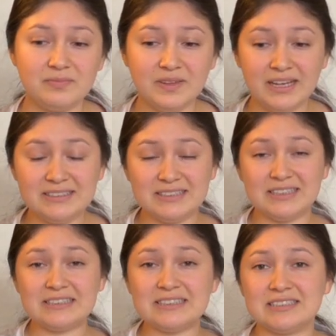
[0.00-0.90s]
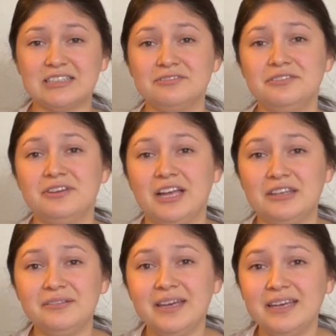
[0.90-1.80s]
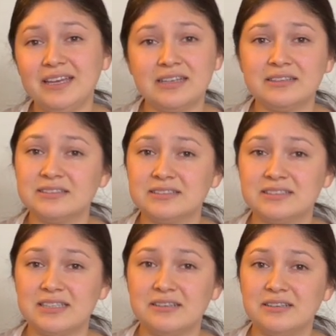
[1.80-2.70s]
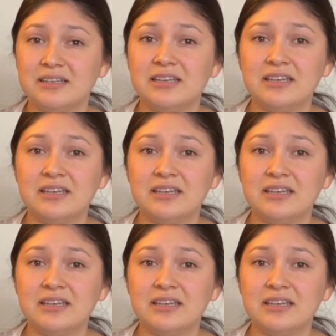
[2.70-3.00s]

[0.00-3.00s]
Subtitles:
idea to self-evaluate and see,